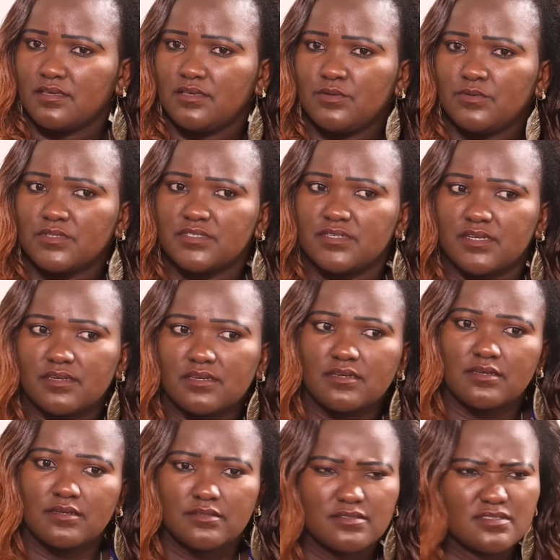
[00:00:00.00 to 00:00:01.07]
He was like,
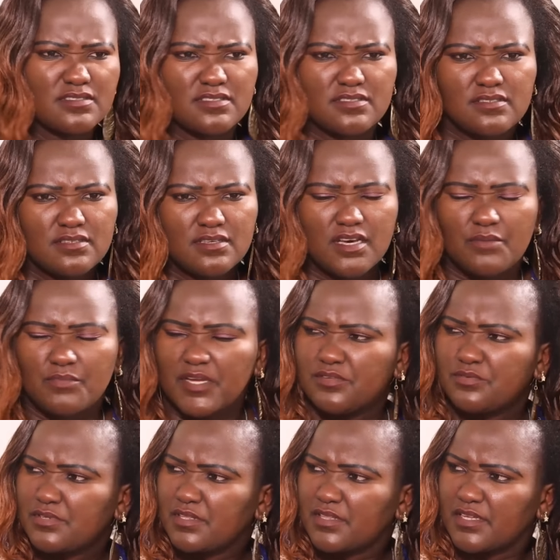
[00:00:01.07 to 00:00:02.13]
am I
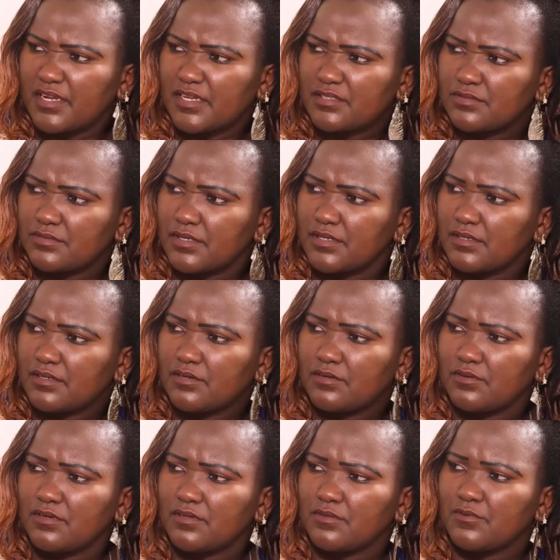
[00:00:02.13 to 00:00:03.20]
doing the right way?
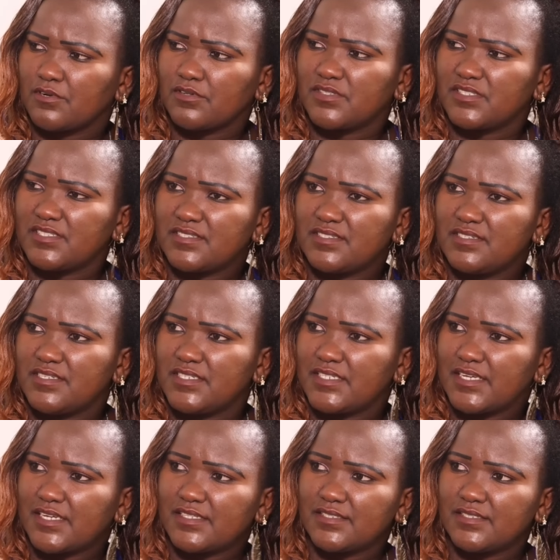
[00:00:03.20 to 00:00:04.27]
What is
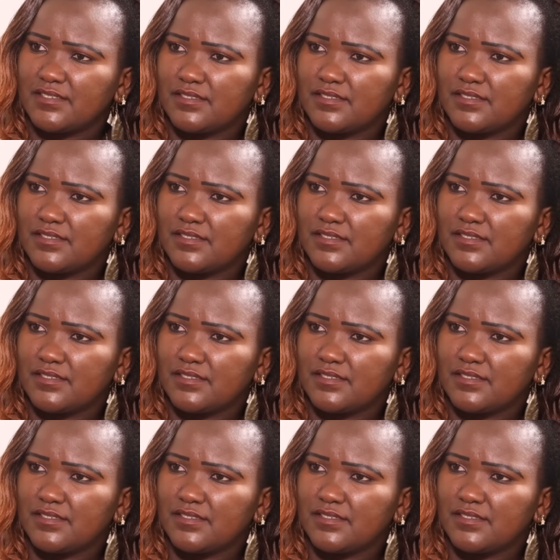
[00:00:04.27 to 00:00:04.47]
needed?